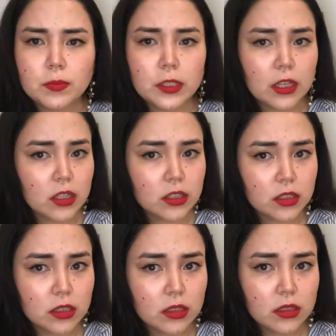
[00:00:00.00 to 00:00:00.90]

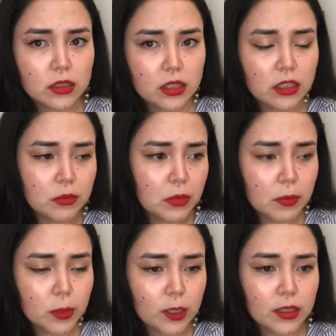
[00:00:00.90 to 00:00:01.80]
production team
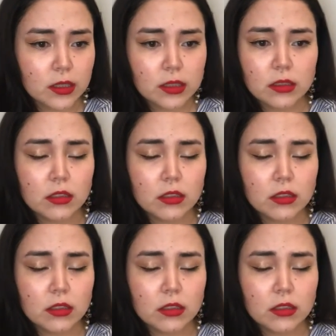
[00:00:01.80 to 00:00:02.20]
members